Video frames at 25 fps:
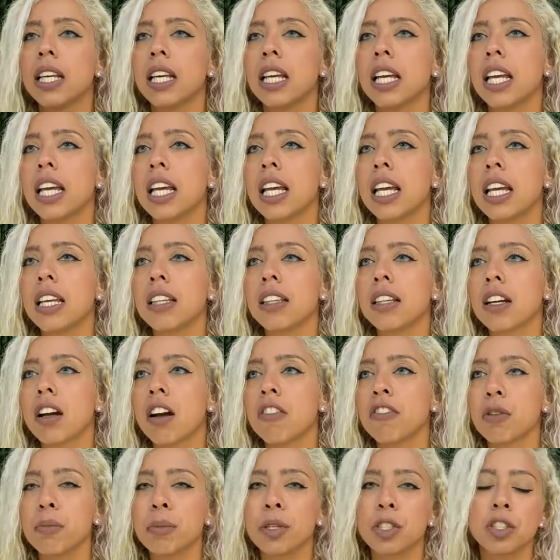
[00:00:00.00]
and the
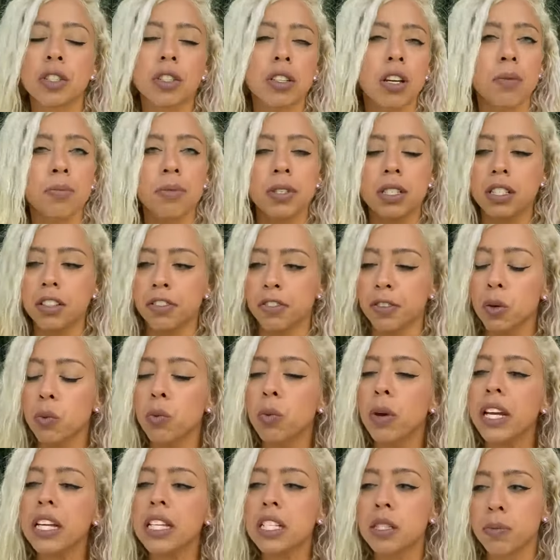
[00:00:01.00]
confirmation comes in different
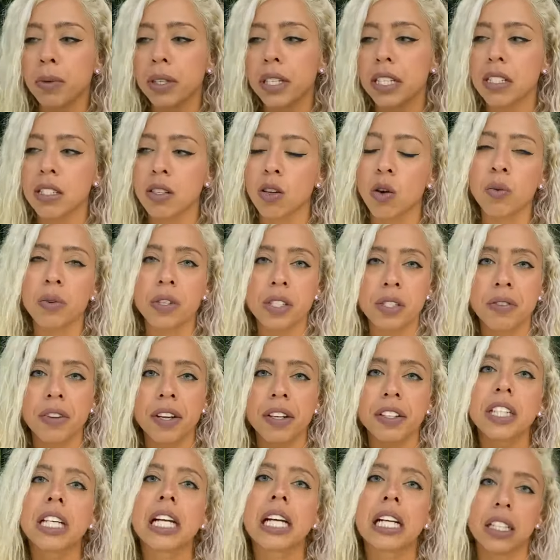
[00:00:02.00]
ways but it's always
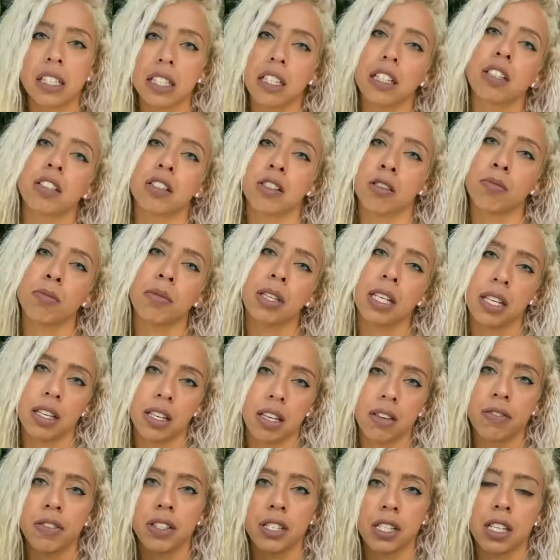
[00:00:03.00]
very clear to
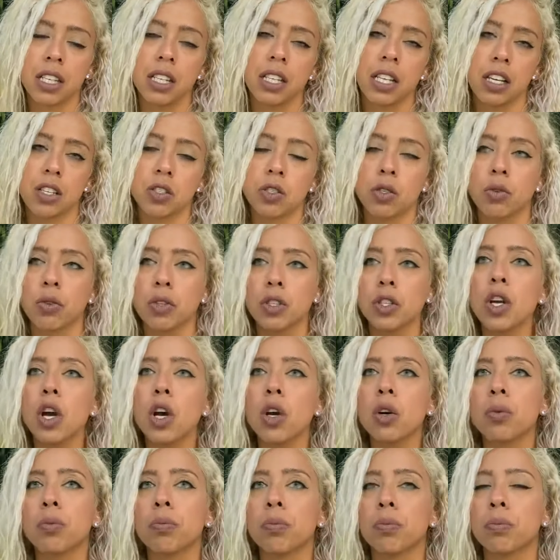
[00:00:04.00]
me if it's a yes or a
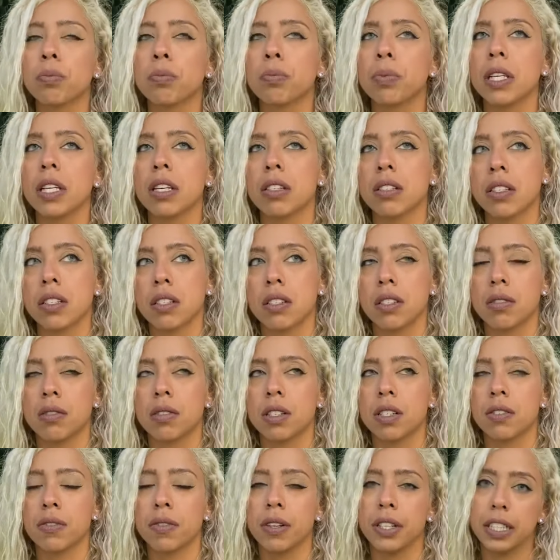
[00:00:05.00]
no because it's
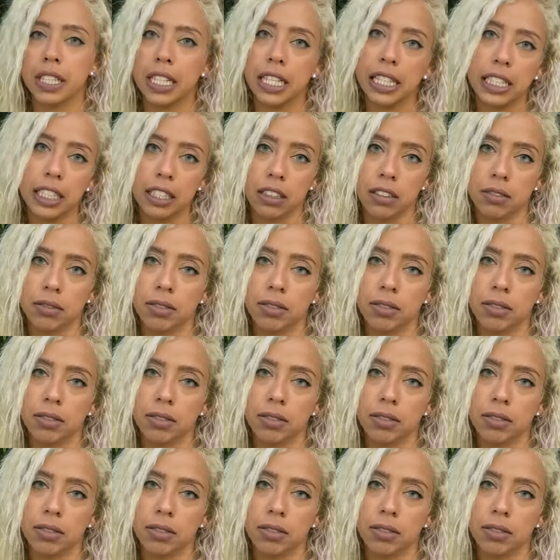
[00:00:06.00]
it's very clear